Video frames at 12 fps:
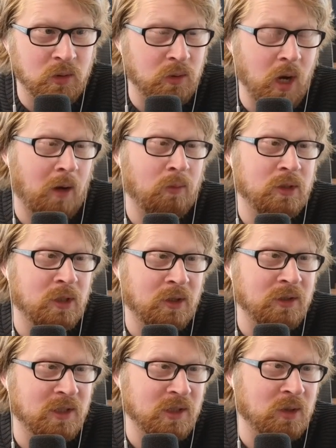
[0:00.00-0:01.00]
got
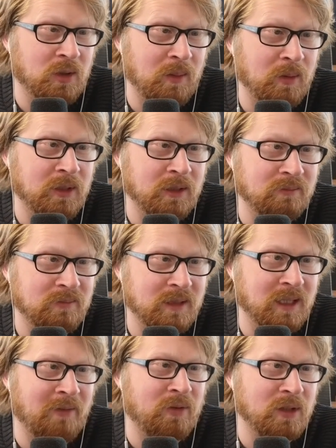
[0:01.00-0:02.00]
returns because you're able to
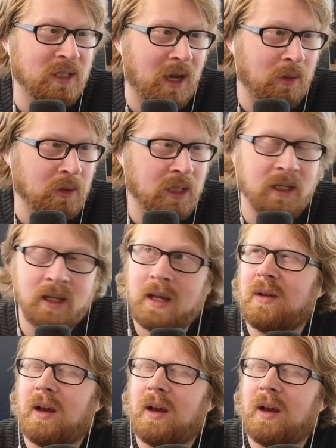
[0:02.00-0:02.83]
lever the equity.